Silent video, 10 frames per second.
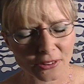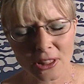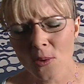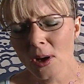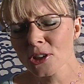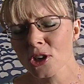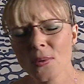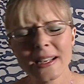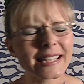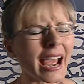there were
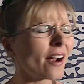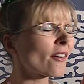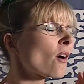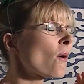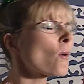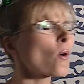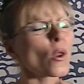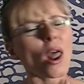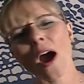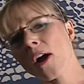tuatara
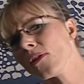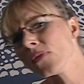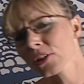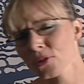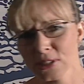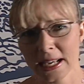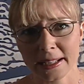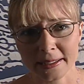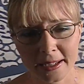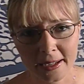all over New
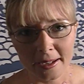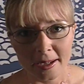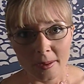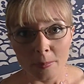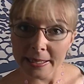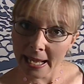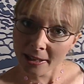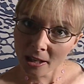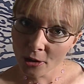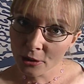Zealand. But now
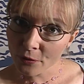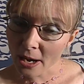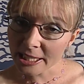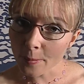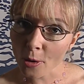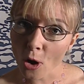you'll only find them on